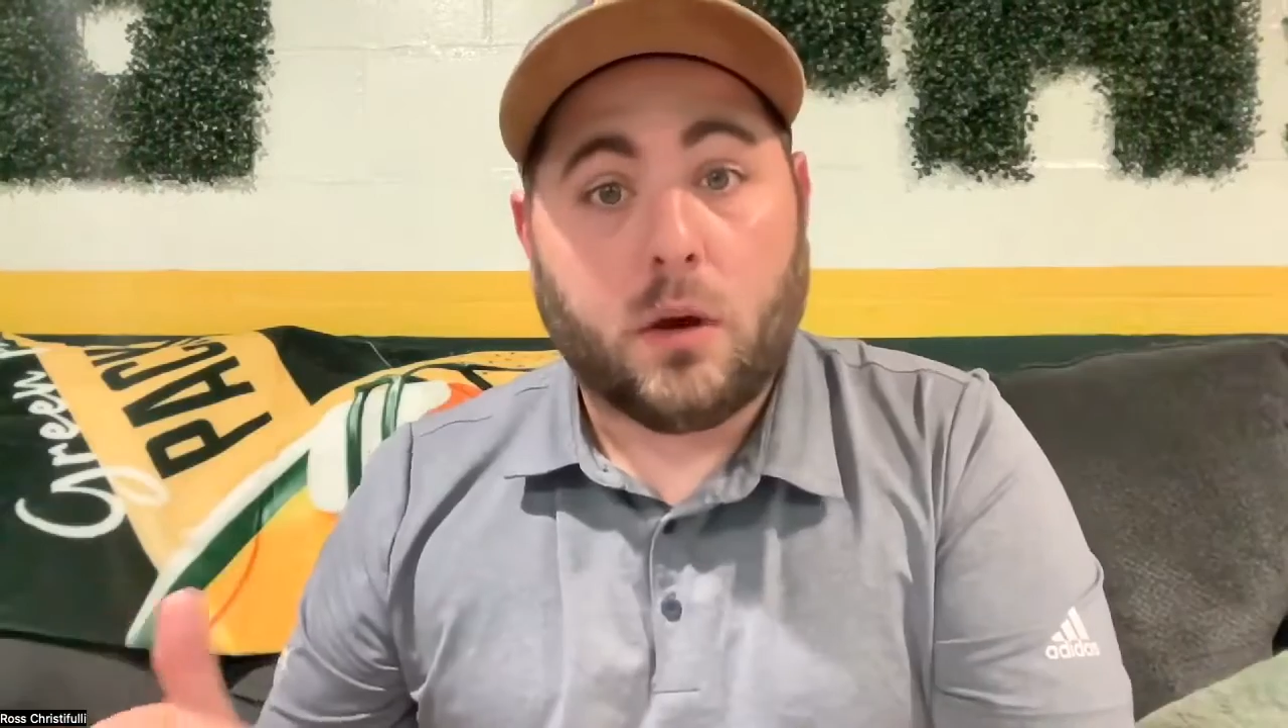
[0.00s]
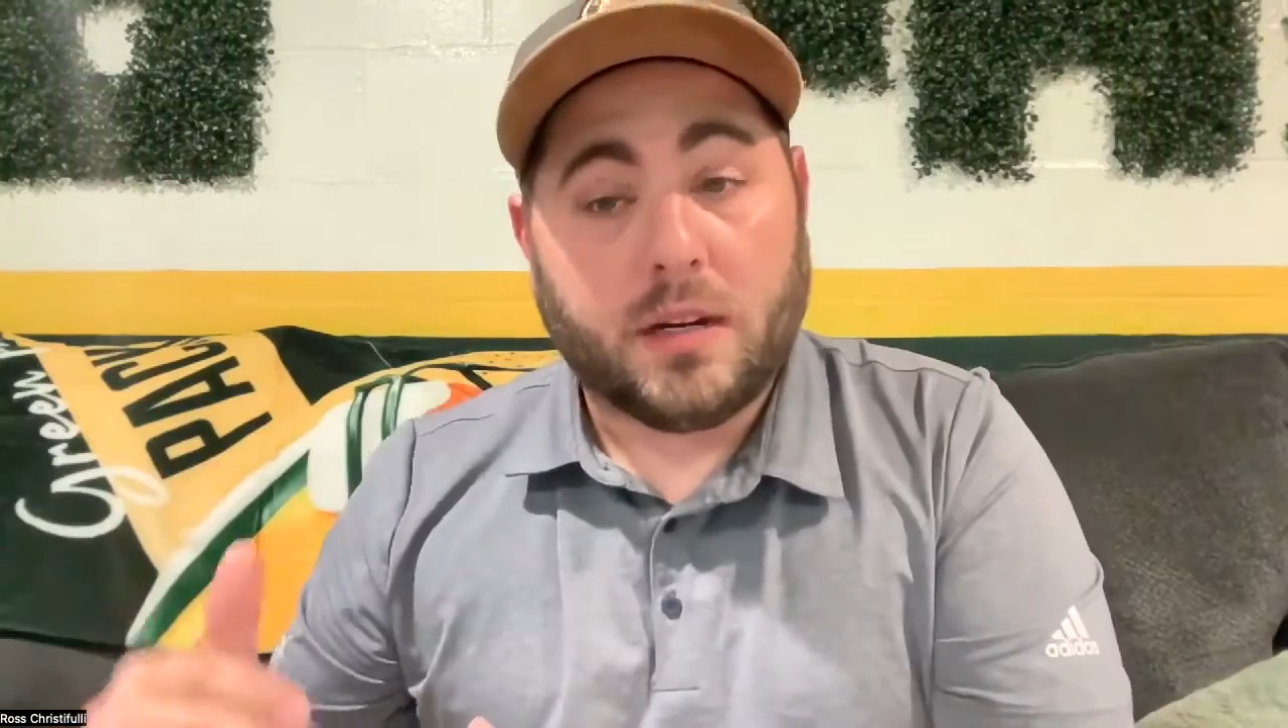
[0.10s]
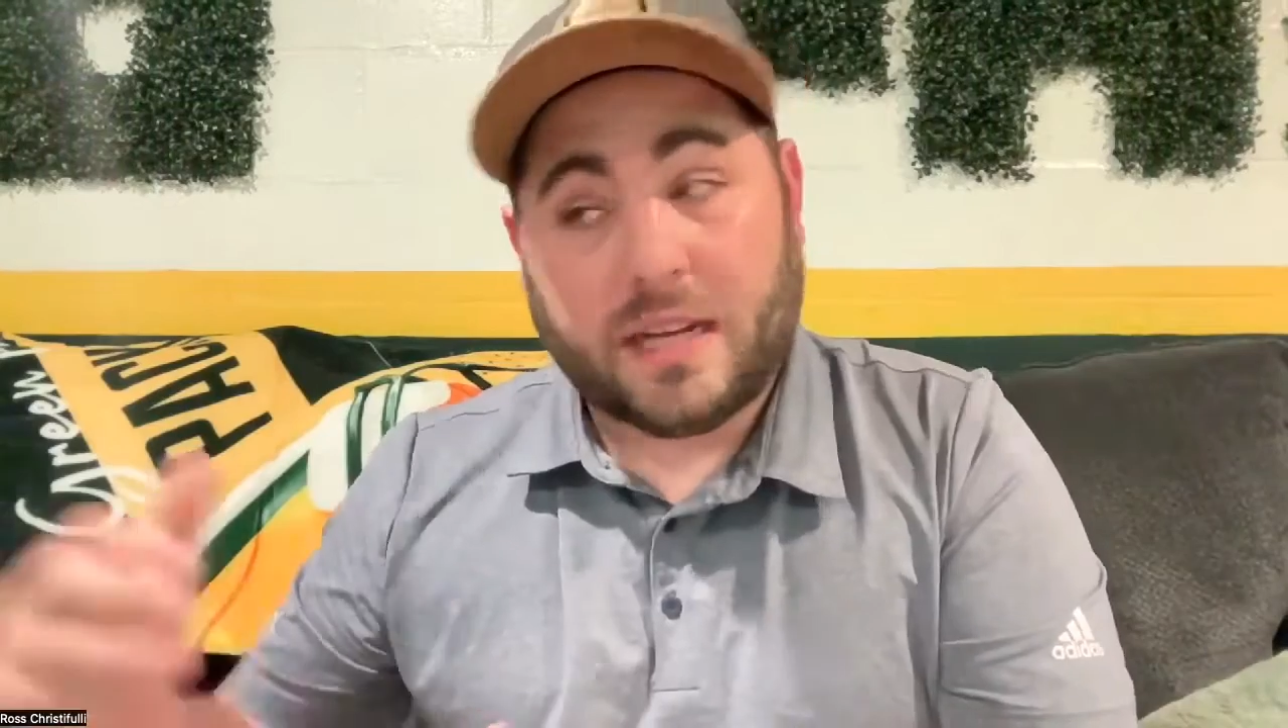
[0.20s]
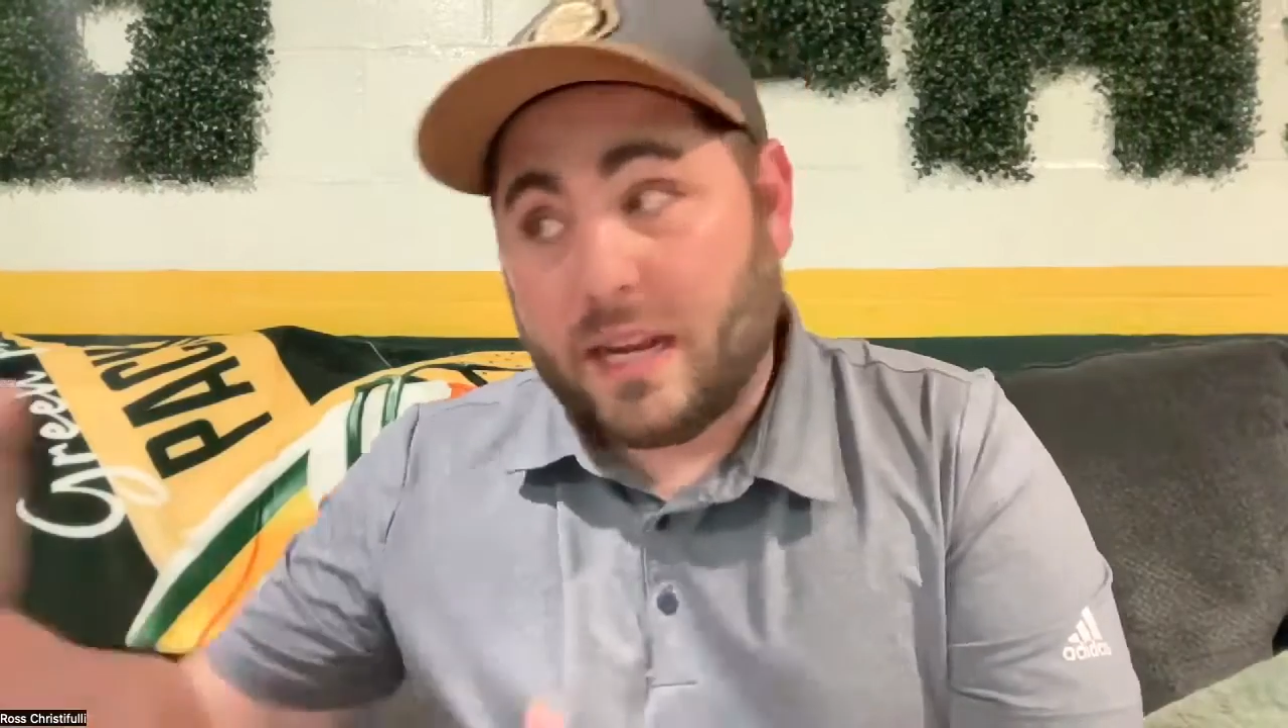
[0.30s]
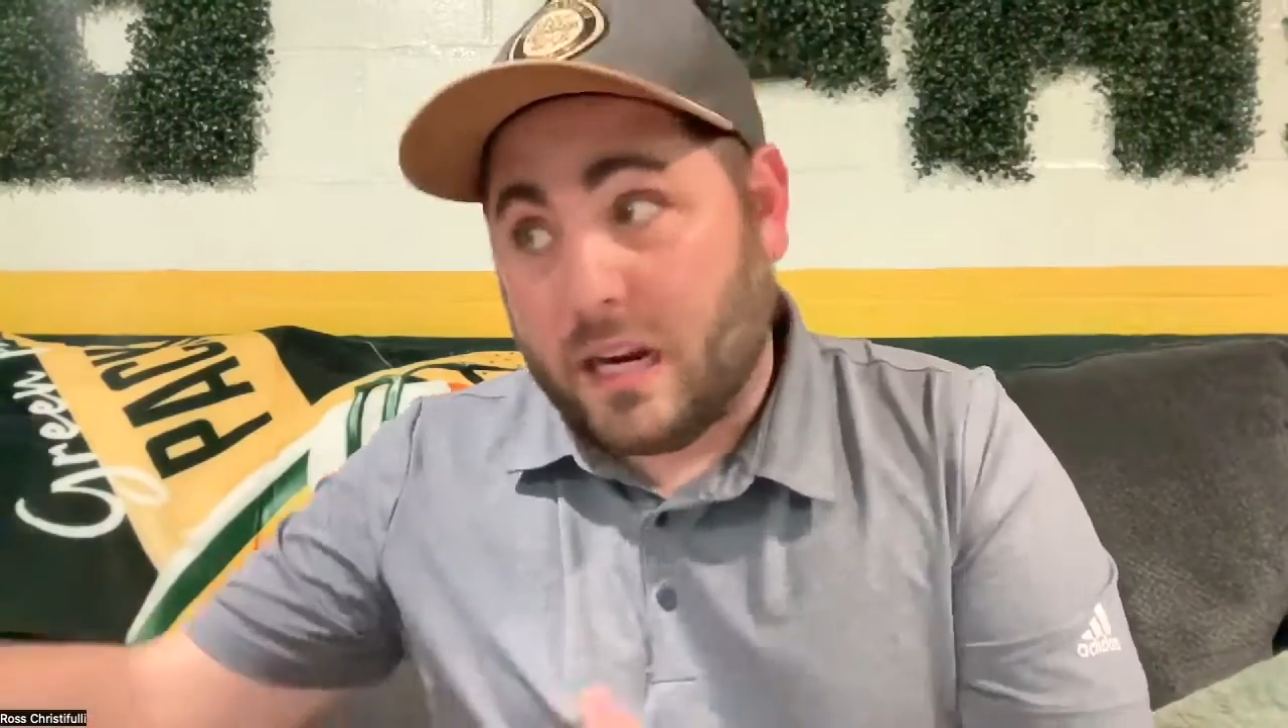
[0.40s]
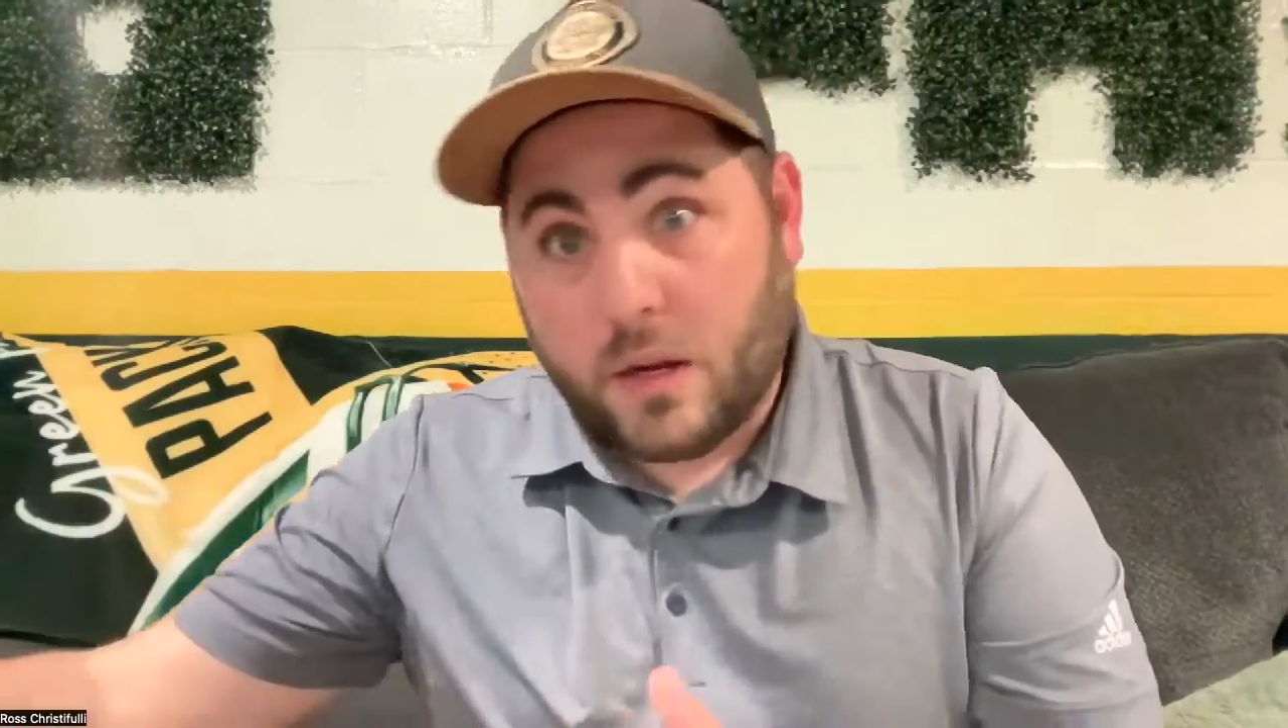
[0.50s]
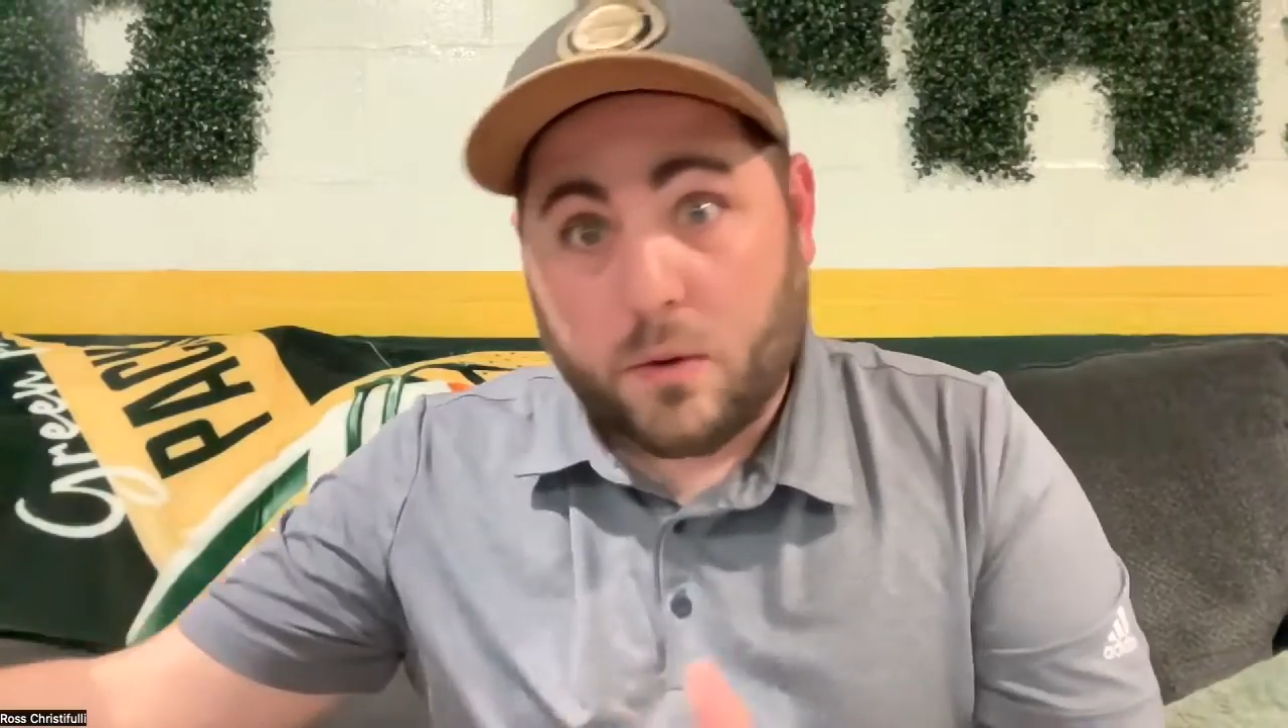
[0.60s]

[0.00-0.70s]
on data,